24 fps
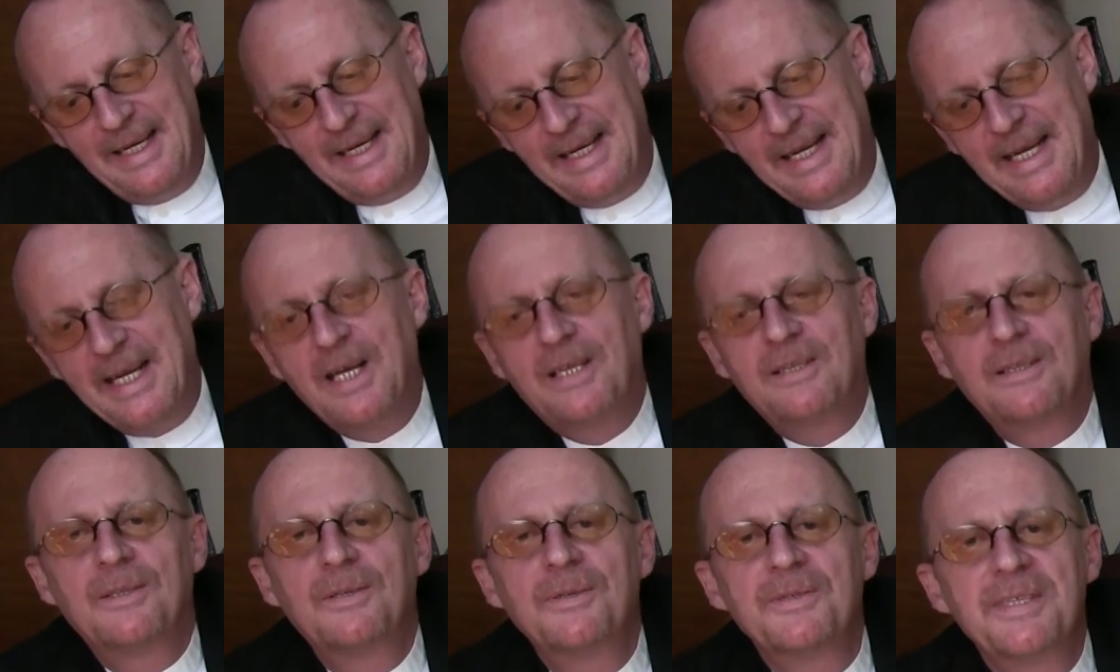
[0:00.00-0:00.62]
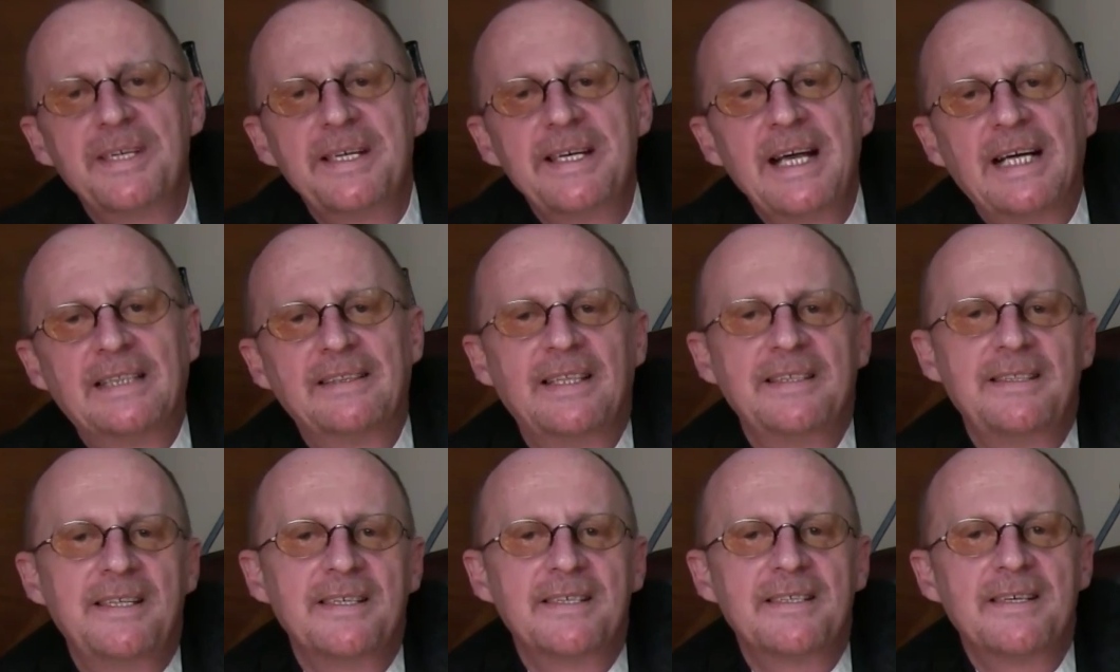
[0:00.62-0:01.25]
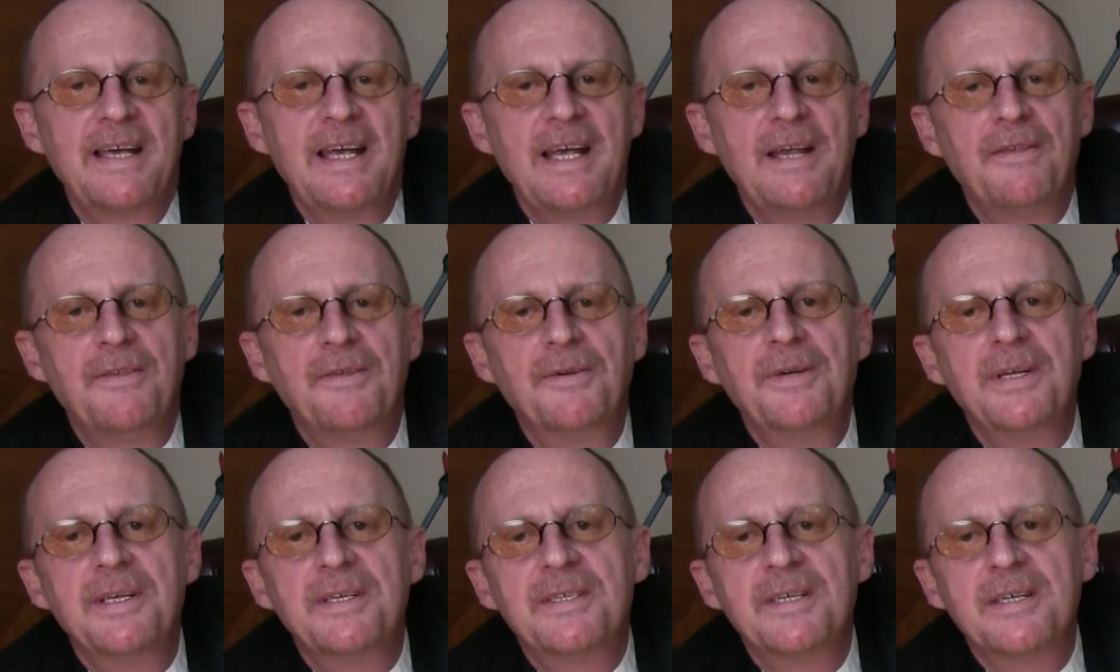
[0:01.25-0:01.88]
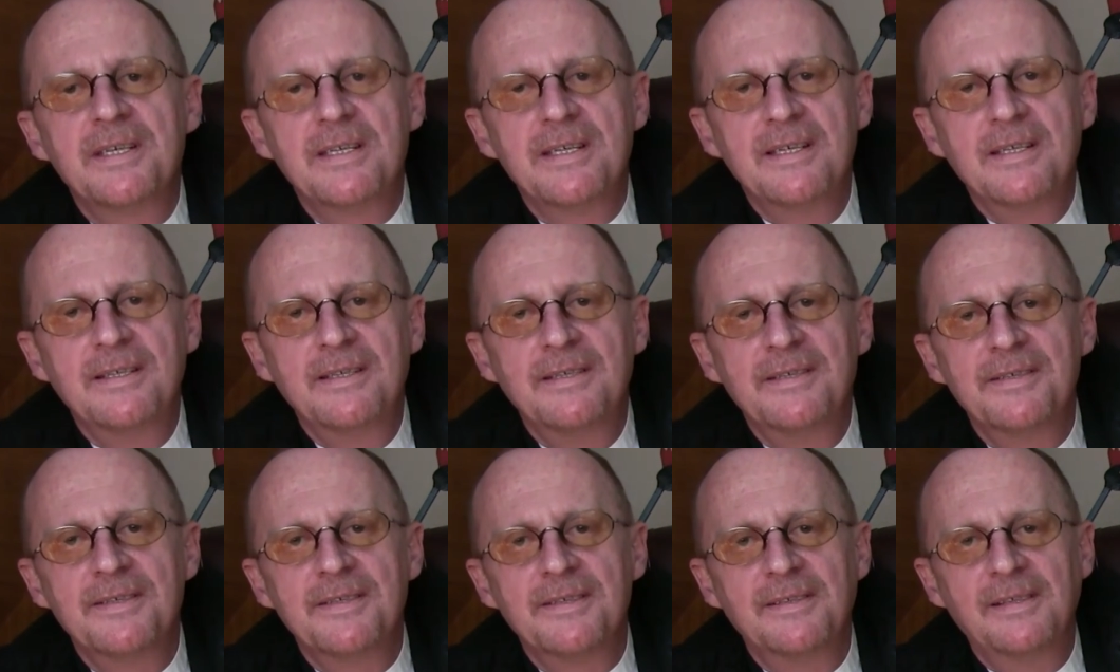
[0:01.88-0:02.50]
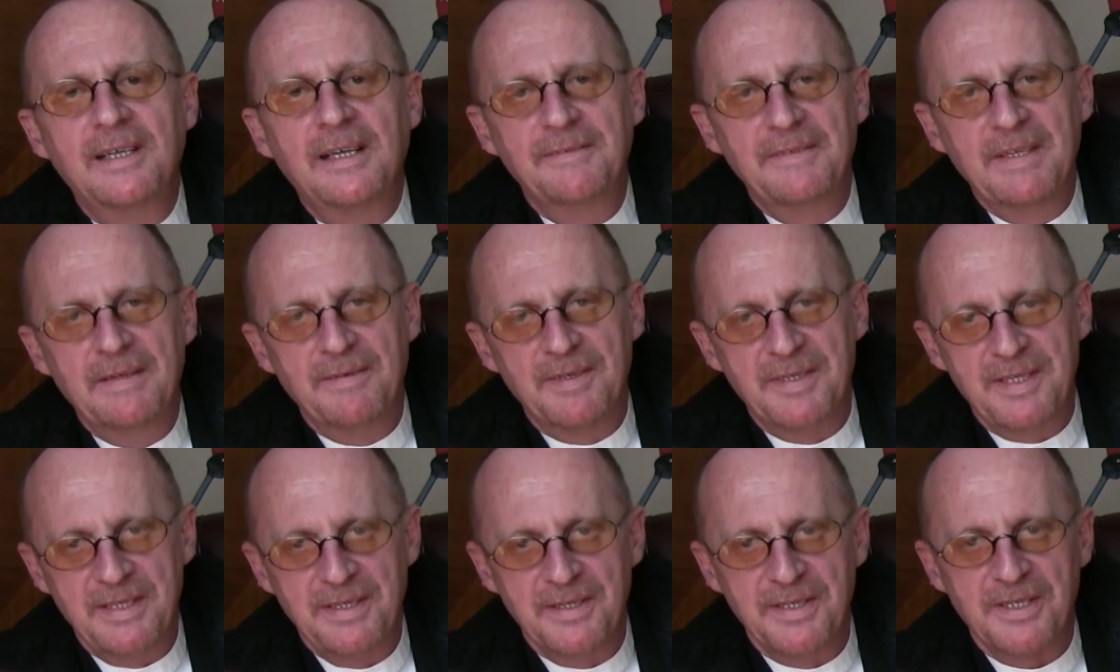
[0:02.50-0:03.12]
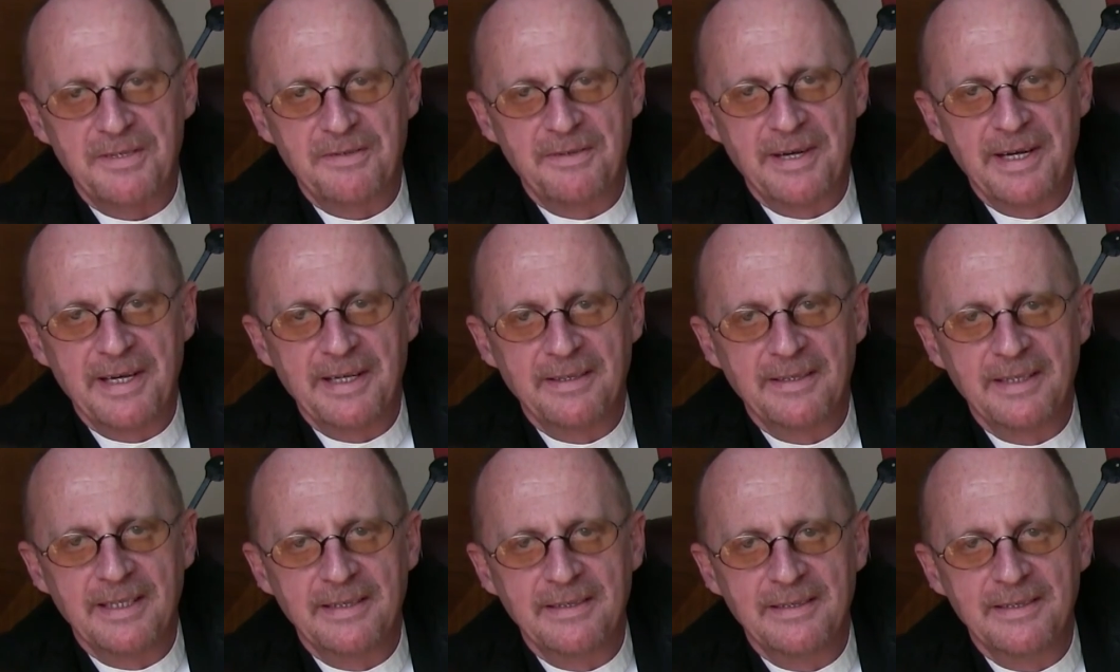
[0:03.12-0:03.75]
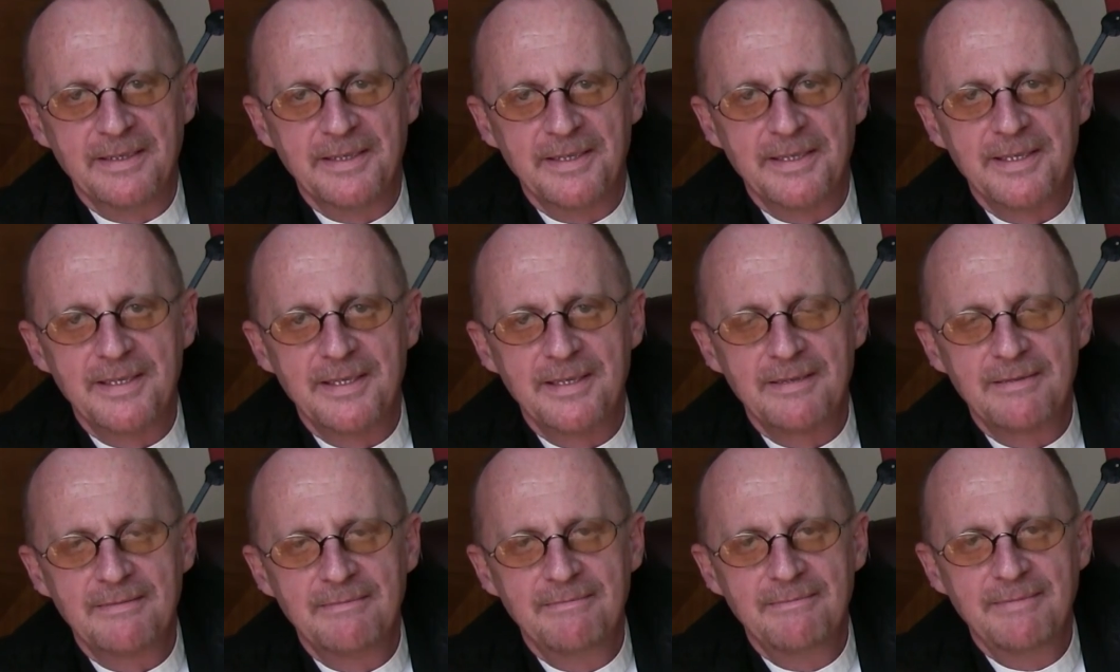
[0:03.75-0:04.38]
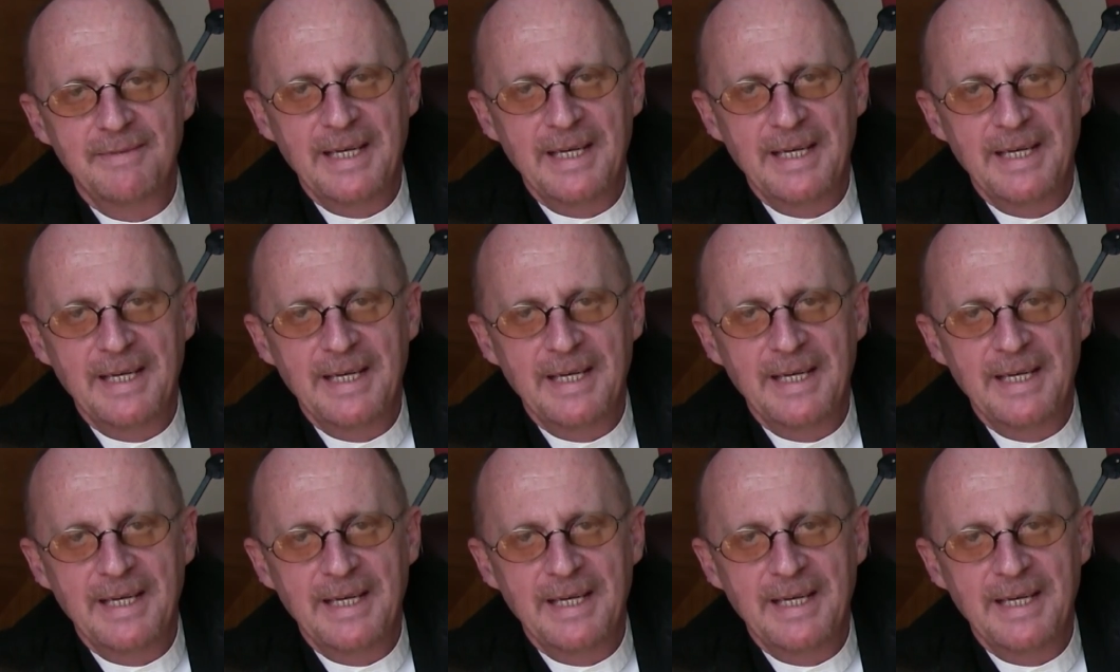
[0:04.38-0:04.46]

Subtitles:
In closing, I'd like to say in 36 years, I've never seen a strand like this.